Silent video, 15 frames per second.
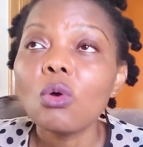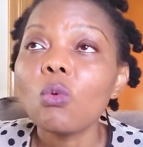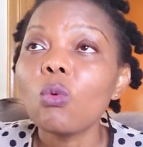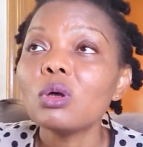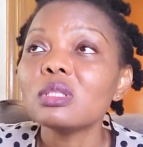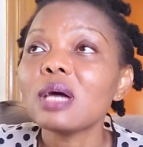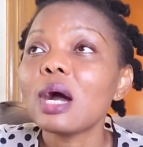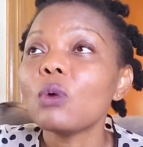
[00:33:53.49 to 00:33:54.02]

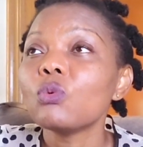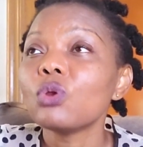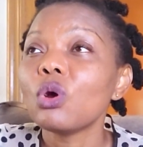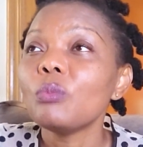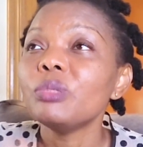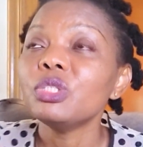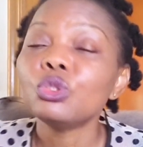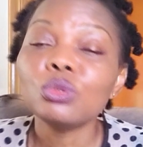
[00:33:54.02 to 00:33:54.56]
what I will
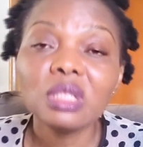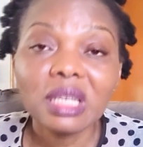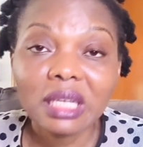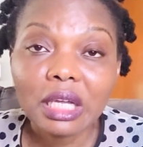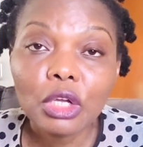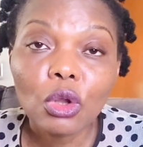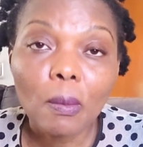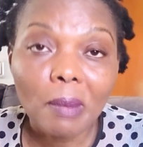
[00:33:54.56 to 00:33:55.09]
not be doing
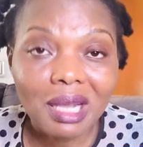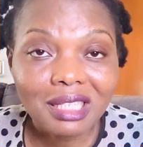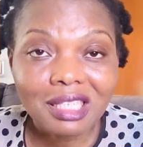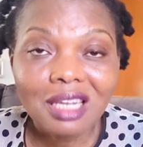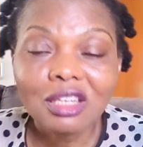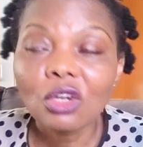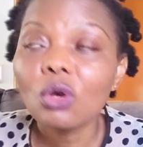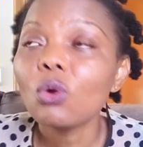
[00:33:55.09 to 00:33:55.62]
again on my
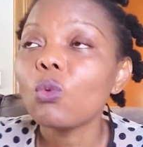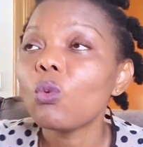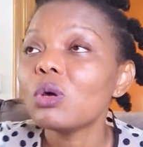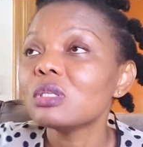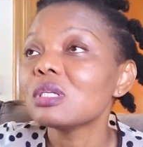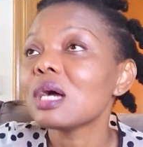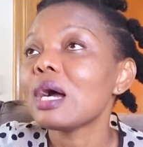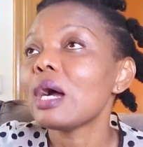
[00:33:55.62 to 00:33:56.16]
channel,
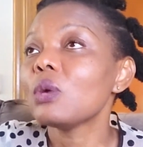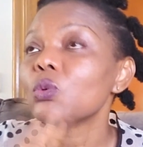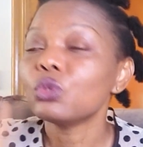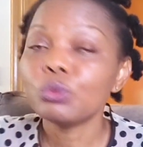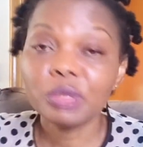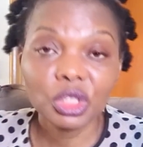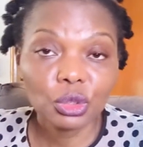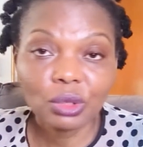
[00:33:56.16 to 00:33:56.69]
what I
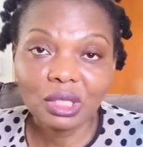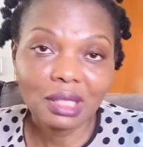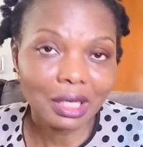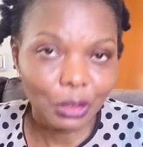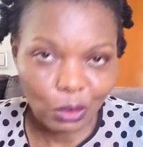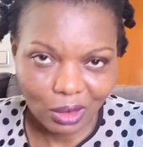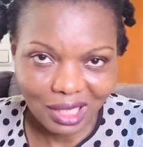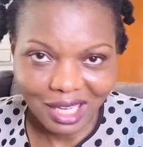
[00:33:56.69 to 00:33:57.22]
would be doing
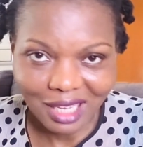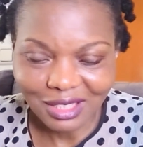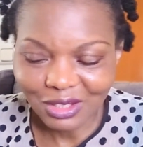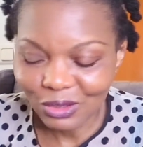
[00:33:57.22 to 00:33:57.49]
and all that.